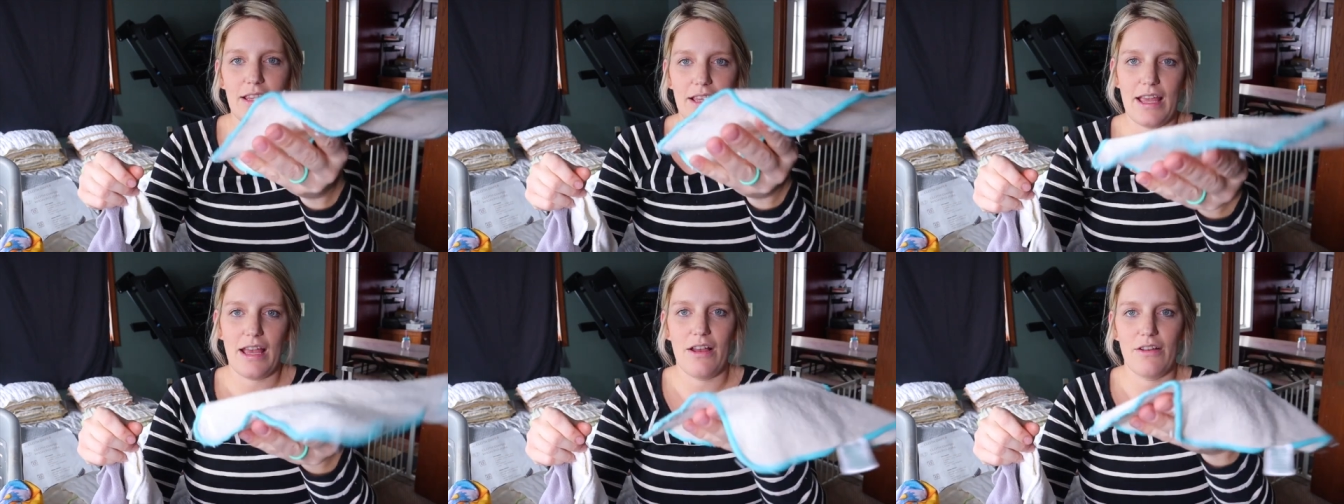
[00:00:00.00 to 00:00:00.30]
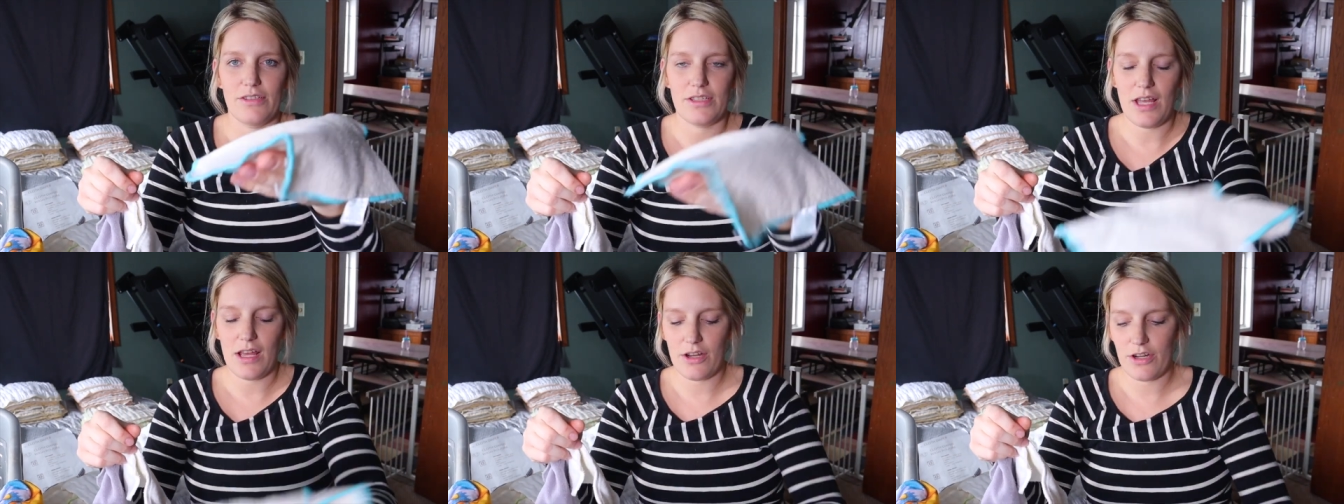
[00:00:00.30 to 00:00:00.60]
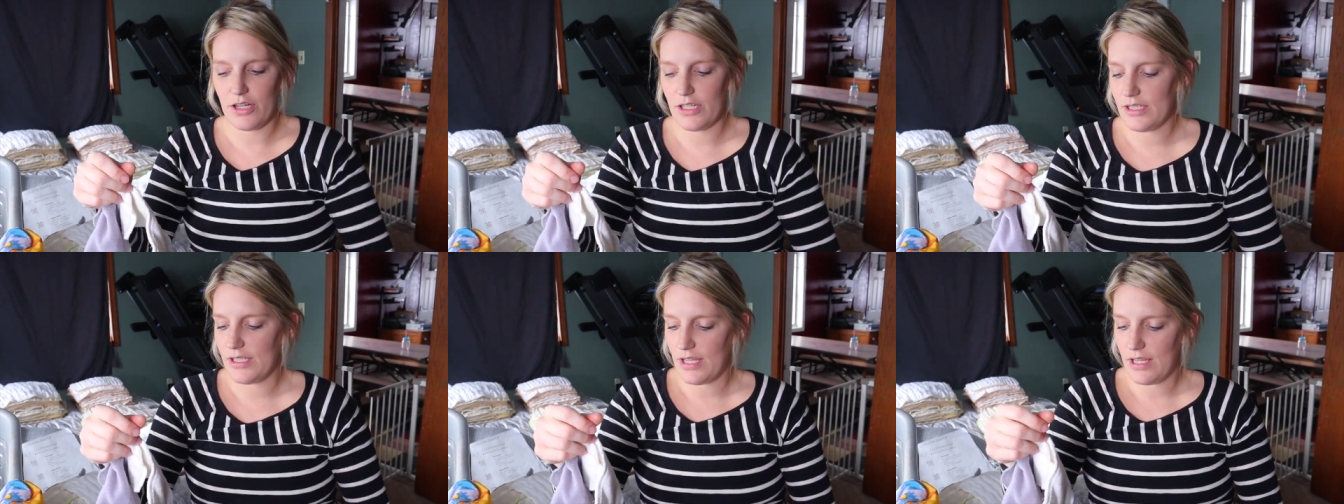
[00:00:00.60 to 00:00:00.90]
the cow's
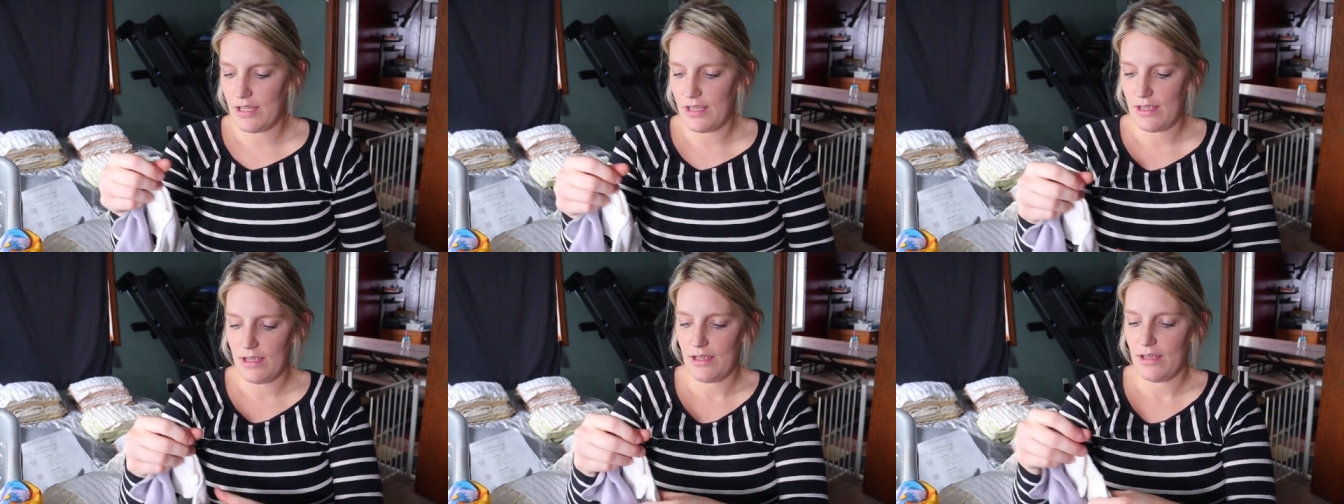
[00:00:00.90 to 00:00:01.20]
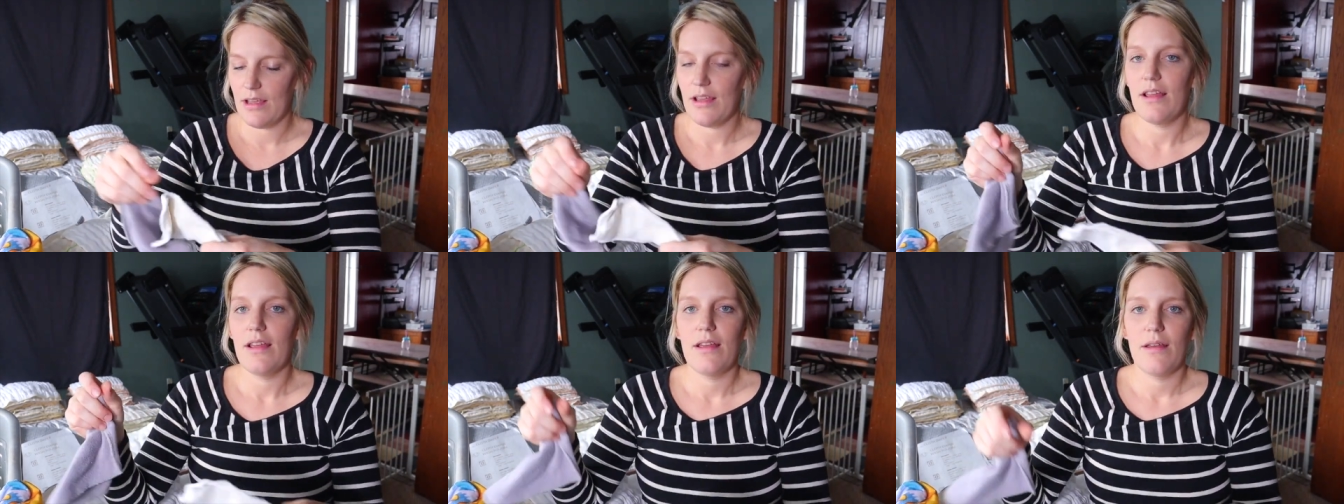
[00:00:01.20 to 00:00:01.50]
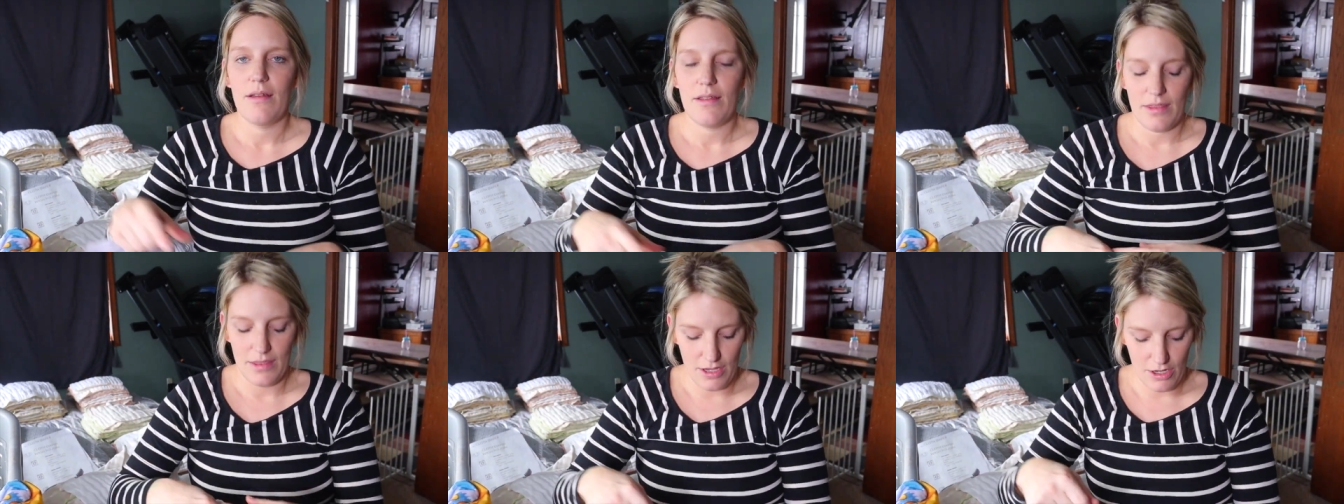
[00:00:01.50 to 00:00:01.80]
udders.
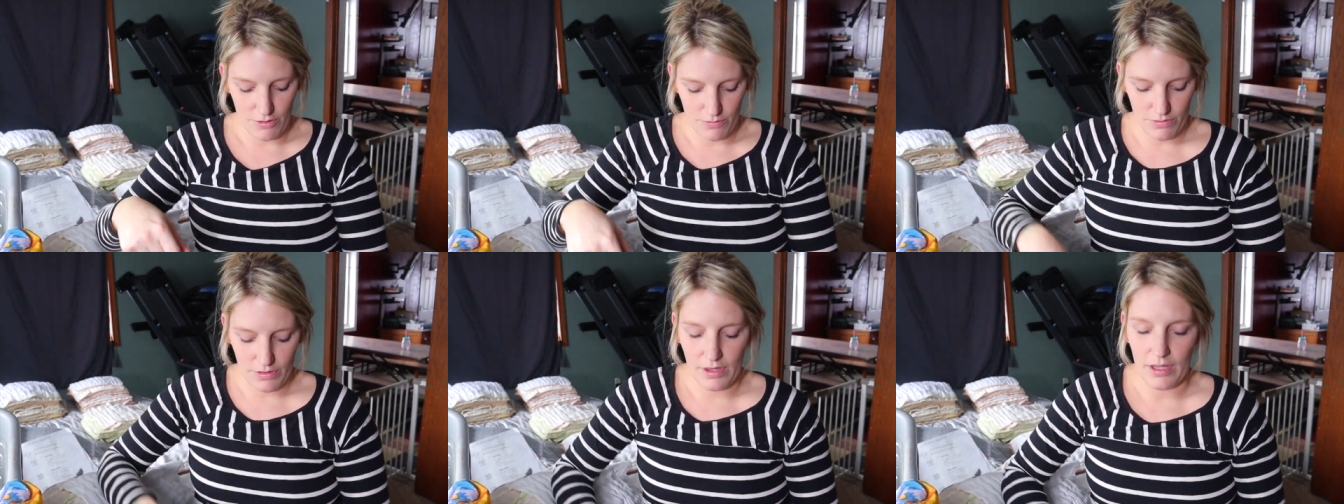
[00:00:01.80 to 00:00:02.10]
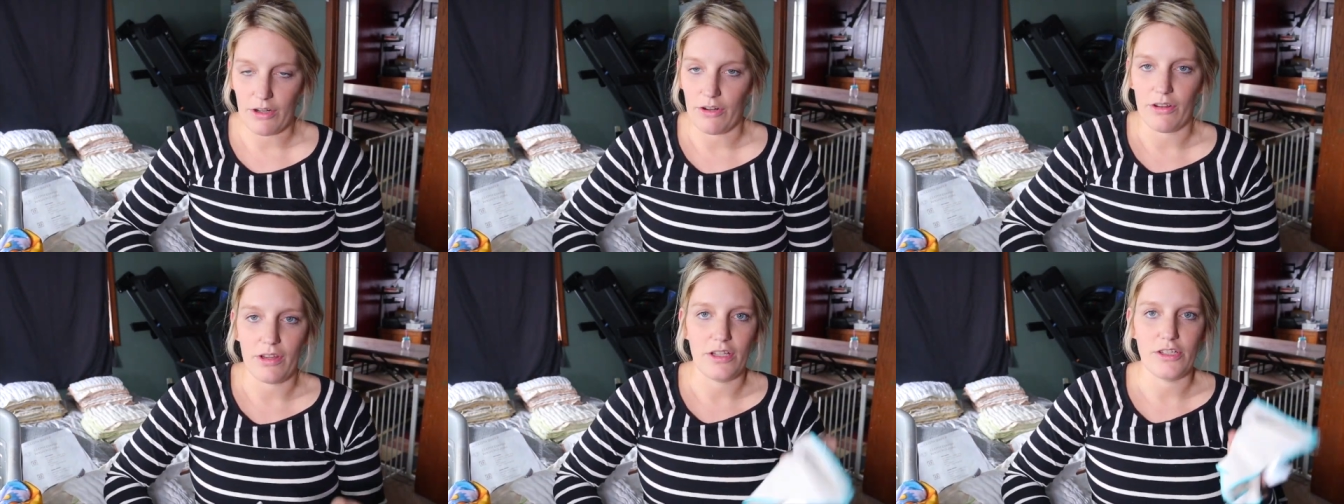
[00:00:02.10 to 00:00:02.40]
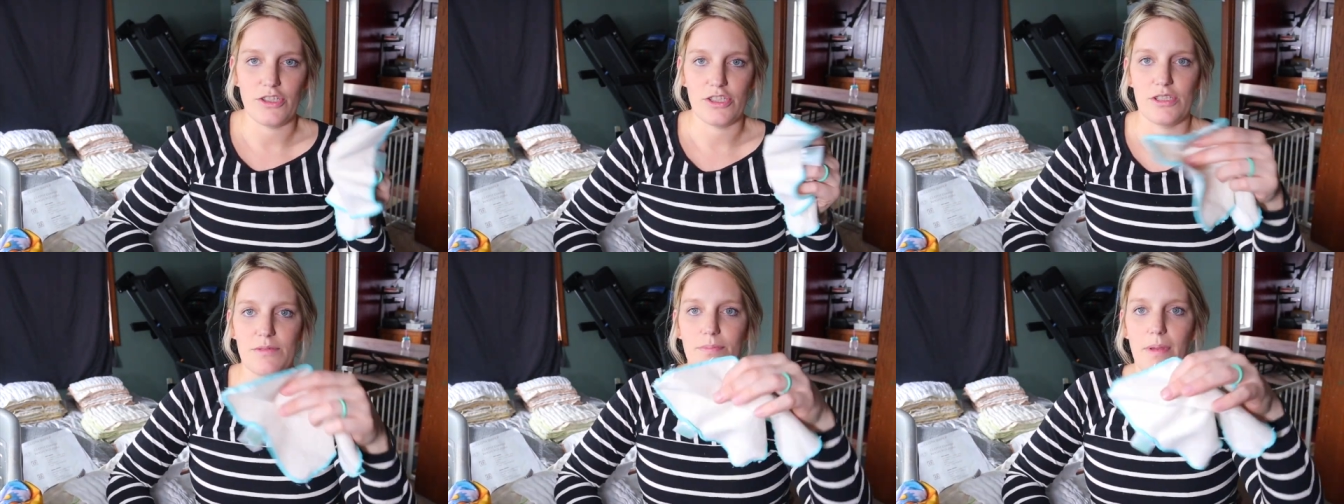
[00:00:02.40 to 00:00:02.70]
They're literally
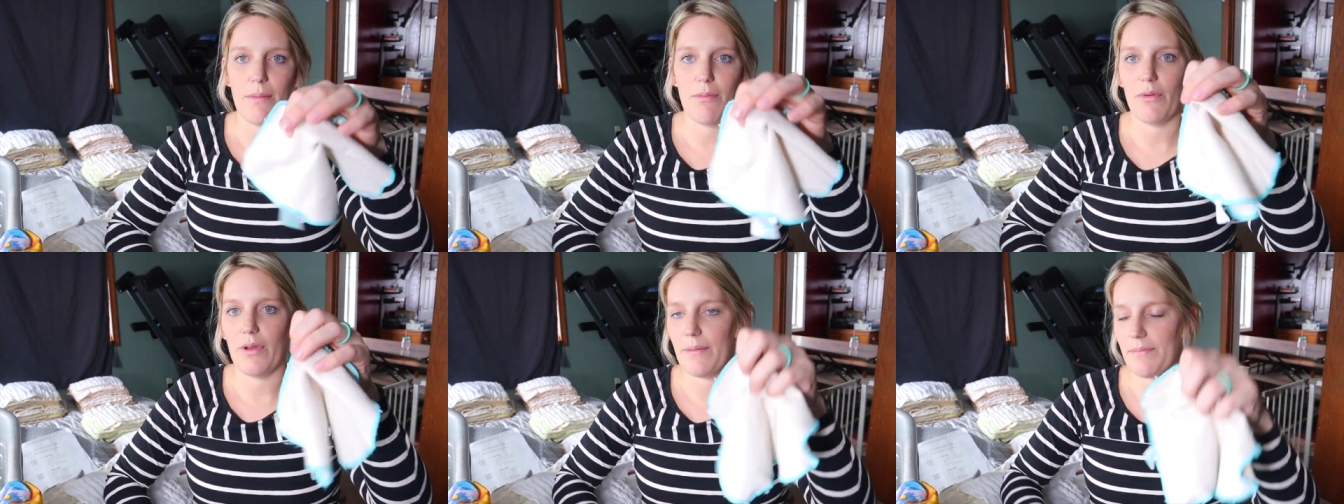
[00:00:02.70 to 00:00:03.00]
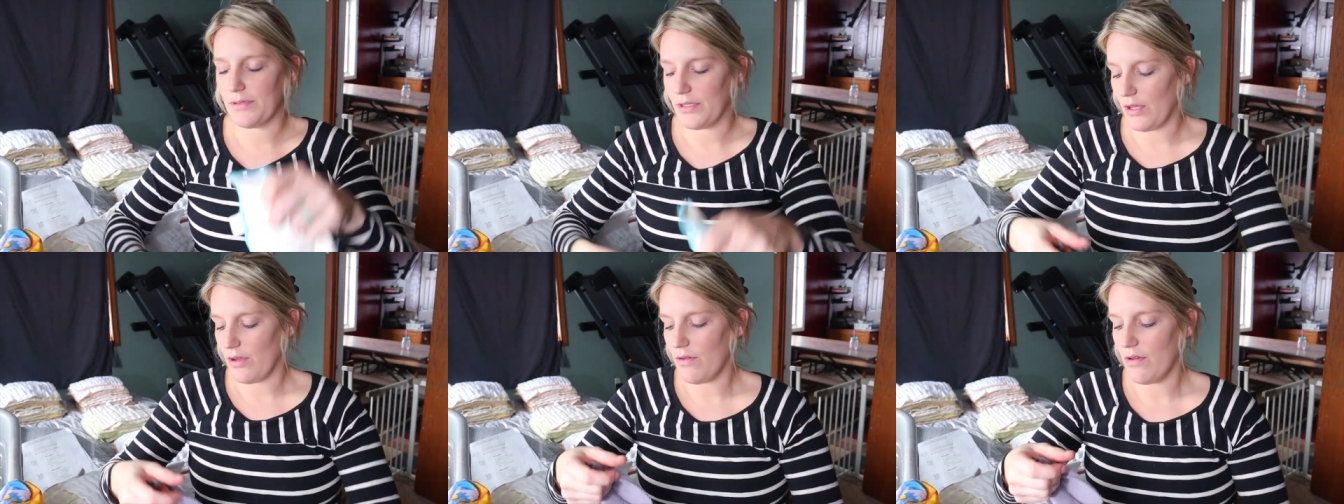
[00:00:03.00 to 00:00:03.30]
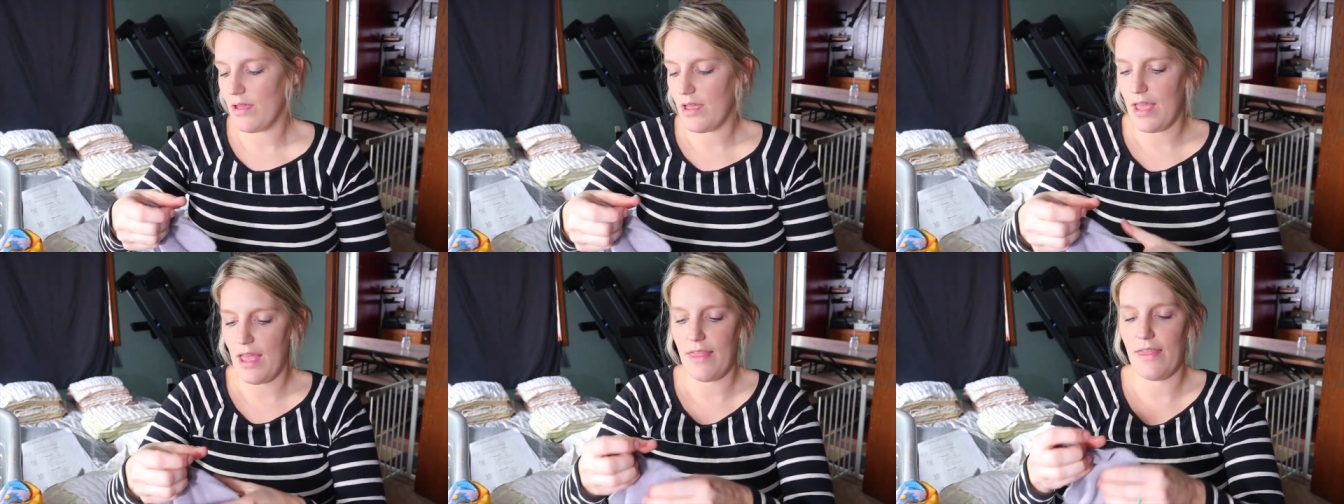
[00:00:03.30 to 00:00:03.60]
just baby wipes though.
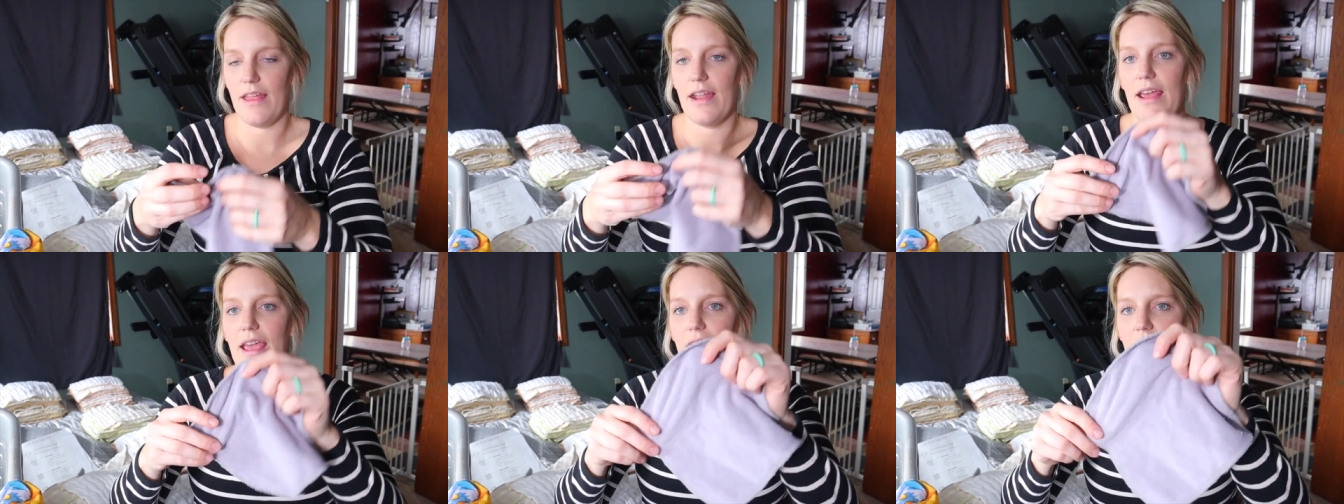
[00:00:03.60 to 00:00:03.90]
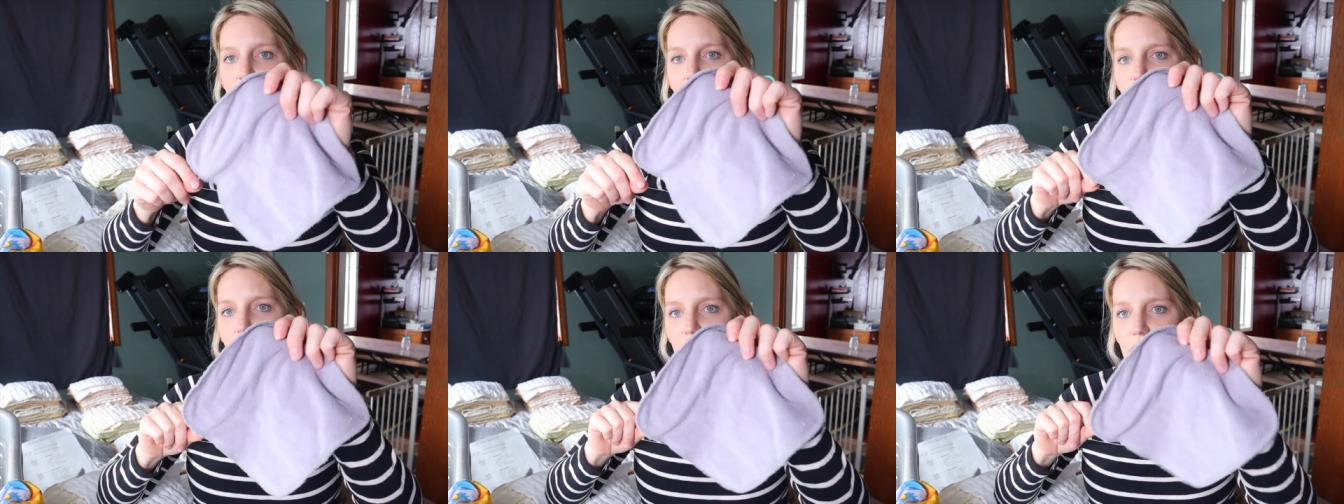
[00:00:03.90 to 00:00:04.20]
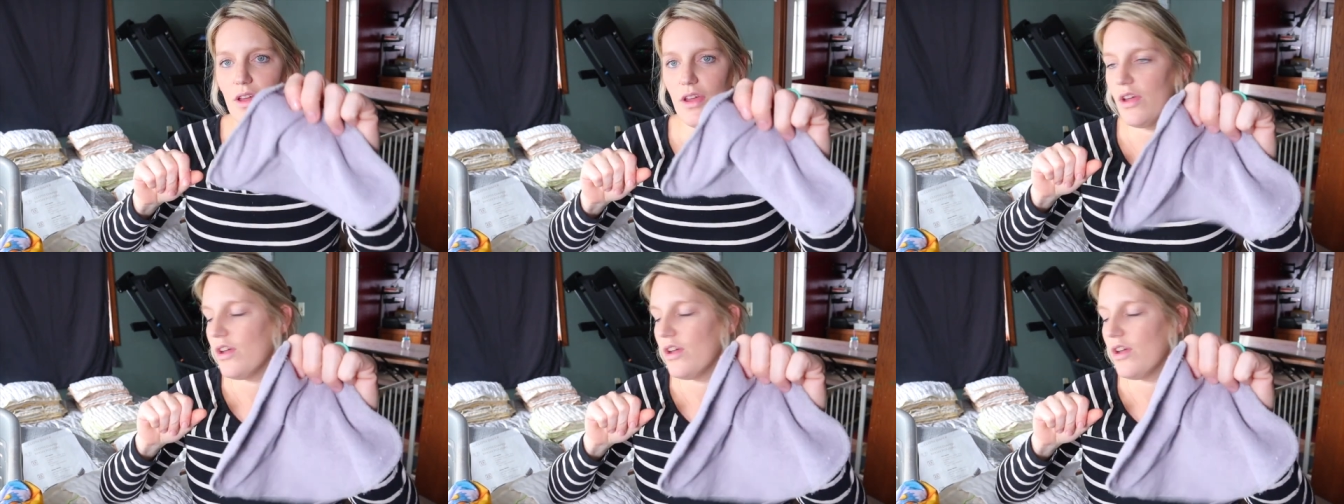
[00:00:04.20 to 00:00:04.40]
And then I have